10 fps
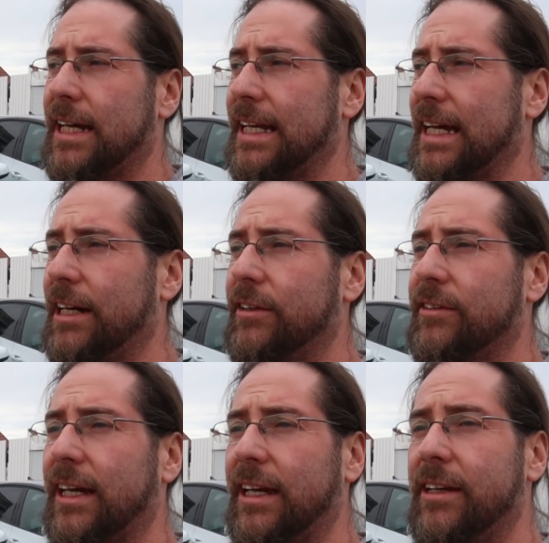9
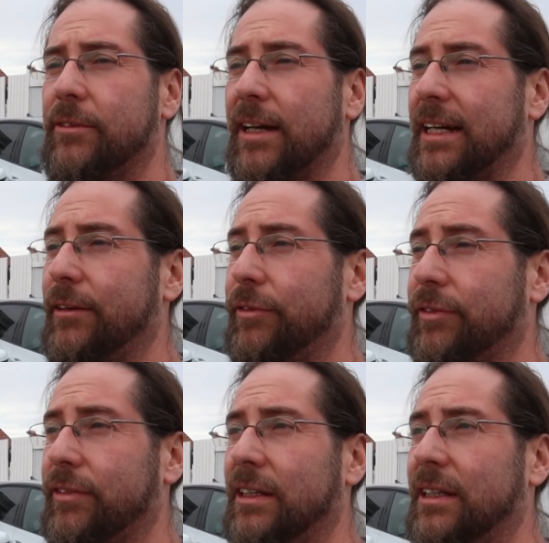hours. I can
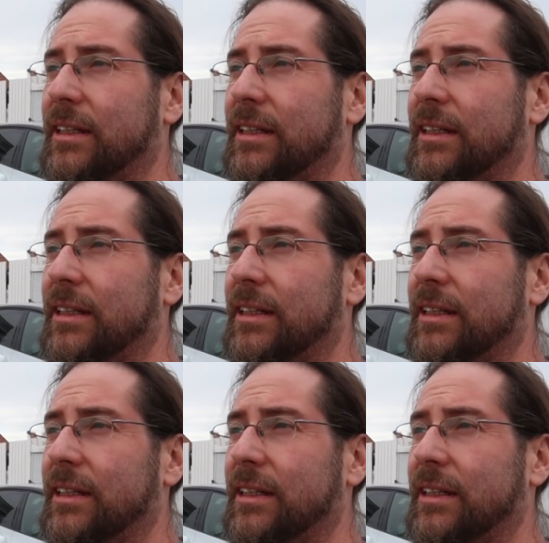drive,